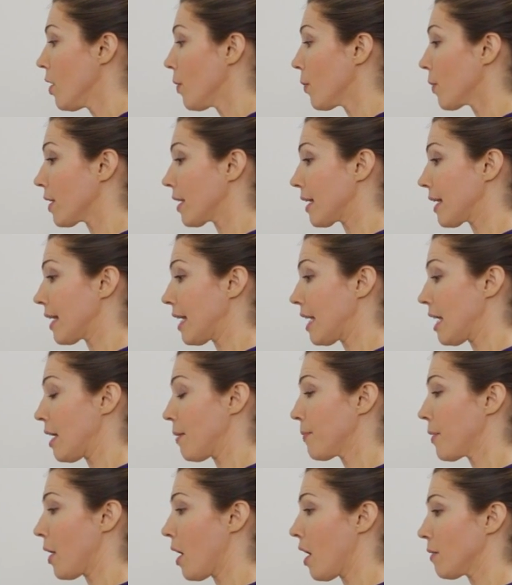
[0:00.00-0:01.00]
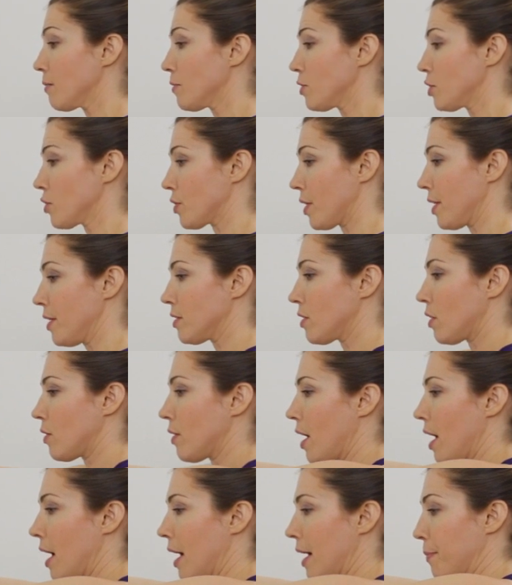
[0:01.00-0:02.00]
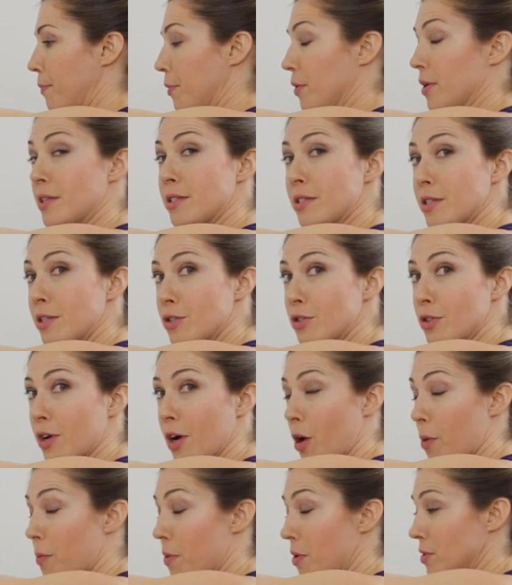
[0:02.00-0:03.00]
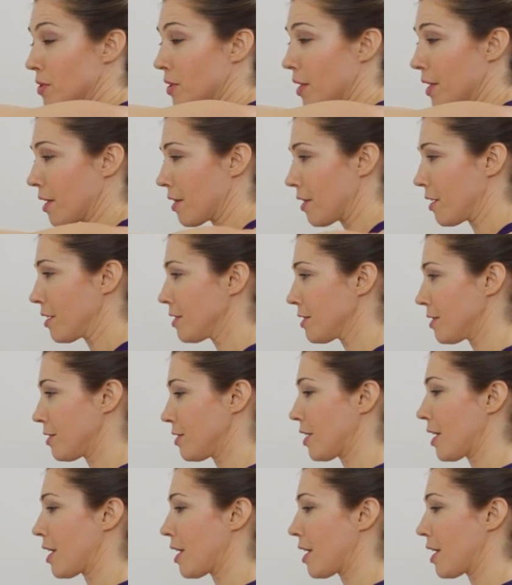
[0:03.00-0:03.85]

We're going to keep the arms straight. Don't hyperextend your elbows like this.